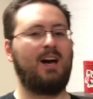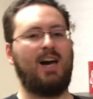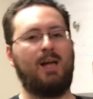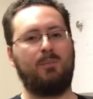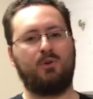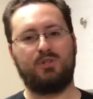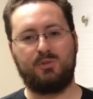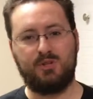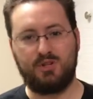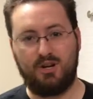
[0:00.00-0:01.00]
Hi, I'm Chris
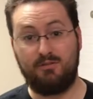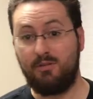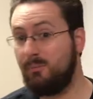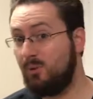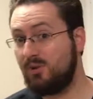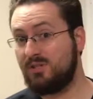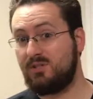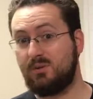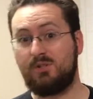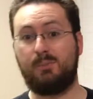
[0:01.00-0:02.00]
Renshaw from the Boards and
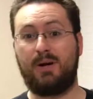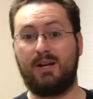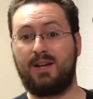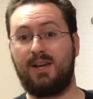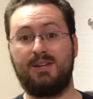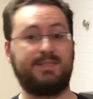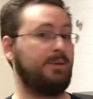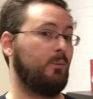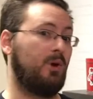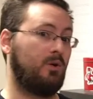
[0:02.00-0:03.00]
Swords podcast,
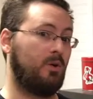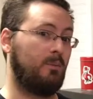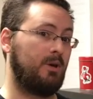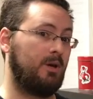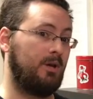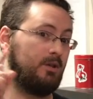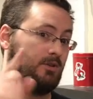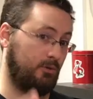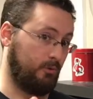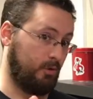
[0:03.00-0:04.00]
and welcome
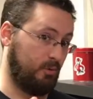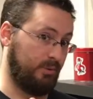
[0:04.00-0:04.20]
to Role